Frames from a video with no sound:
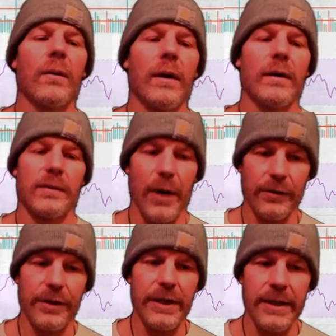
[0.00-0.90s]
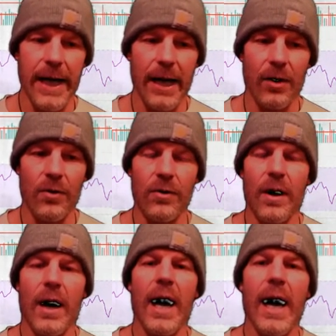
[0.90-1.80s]
especially now,
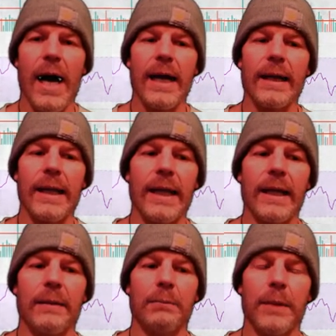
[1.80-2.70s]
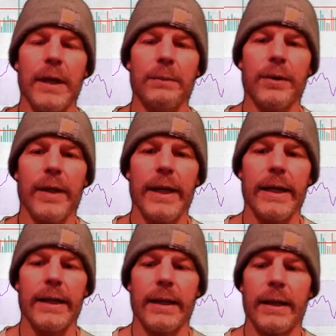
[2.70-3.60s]
highly
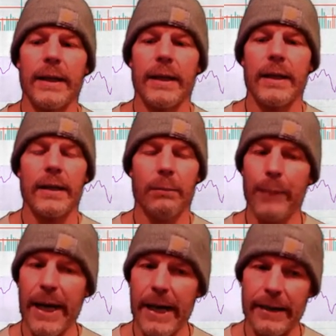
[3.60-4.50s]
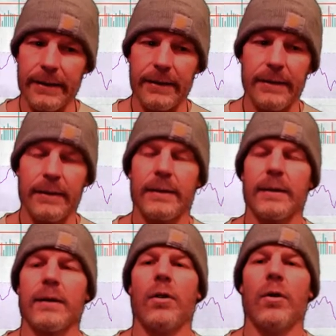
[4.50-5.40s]
manipulated. The banks
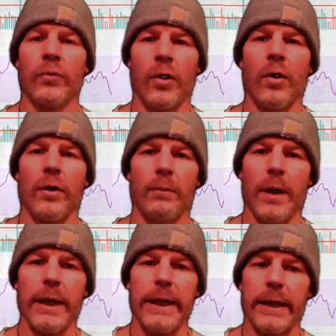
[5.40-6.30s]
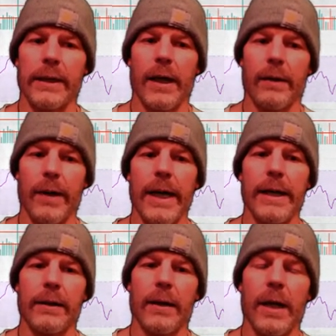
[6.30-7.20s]
own all the money. All right.
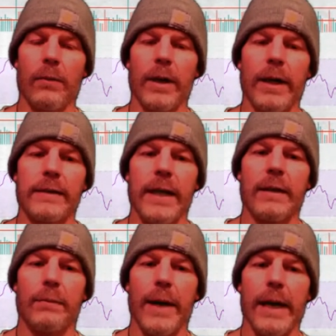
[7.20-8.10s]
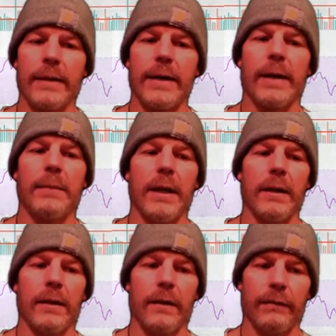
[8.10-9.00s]
And when I say the banks, I
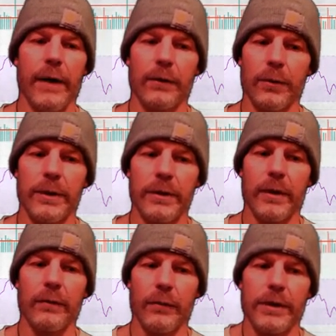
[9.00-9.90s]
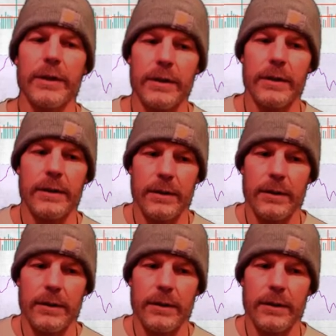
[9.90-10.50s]
mean the Federal Reserve, which is,